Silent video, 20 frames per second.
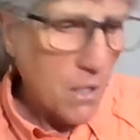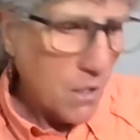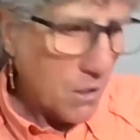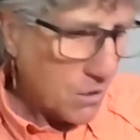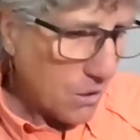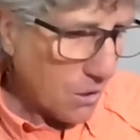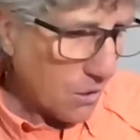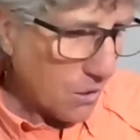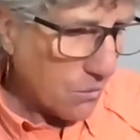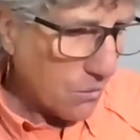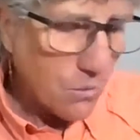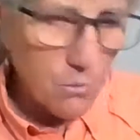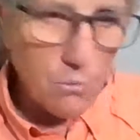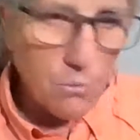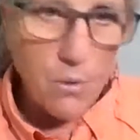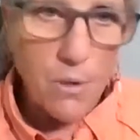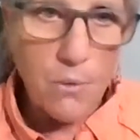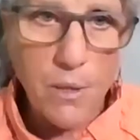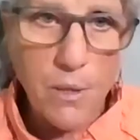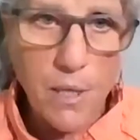So
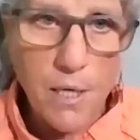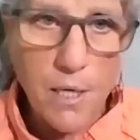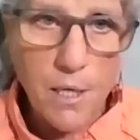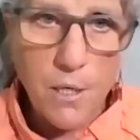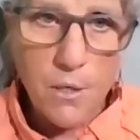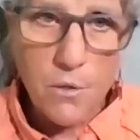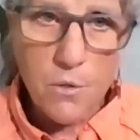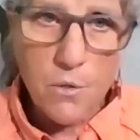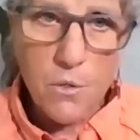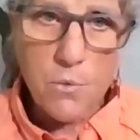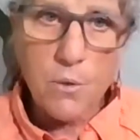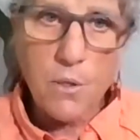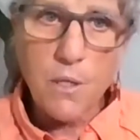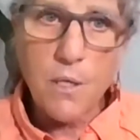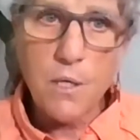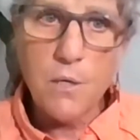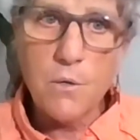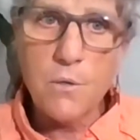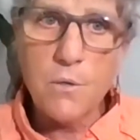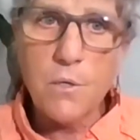what are we going to use?
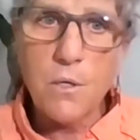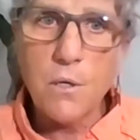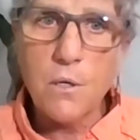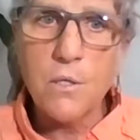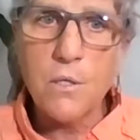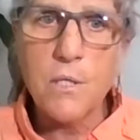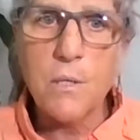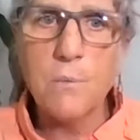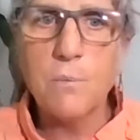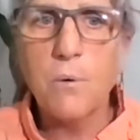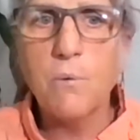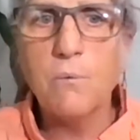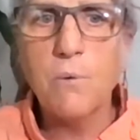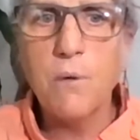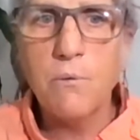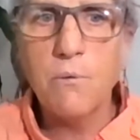Very inexpensive ones.